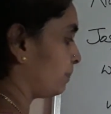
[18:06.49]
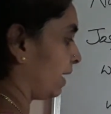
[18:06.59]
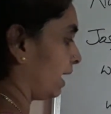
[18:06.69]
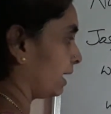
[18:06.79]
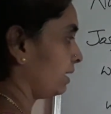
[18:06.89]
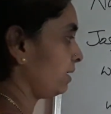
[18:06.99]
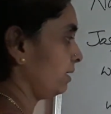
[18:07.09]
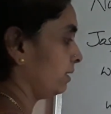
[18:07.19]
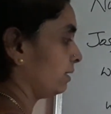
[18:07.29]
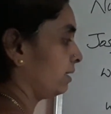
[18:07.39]
by
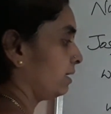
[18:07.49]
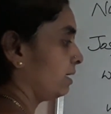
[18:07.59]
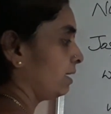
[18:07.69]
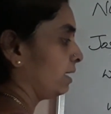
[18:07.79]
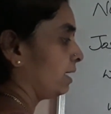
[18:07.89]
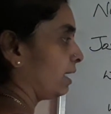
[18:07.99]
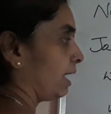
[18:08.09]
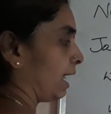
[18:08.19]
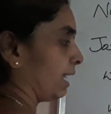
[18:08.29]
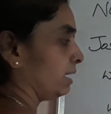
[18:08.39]

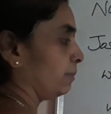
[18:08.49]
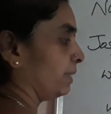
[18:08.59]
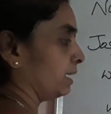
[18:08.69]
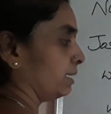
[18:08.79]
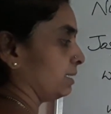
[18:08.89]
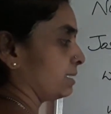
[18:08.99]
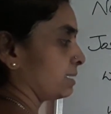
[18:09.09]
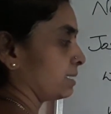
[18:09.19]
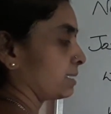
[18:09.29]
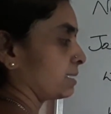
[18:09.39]
animals.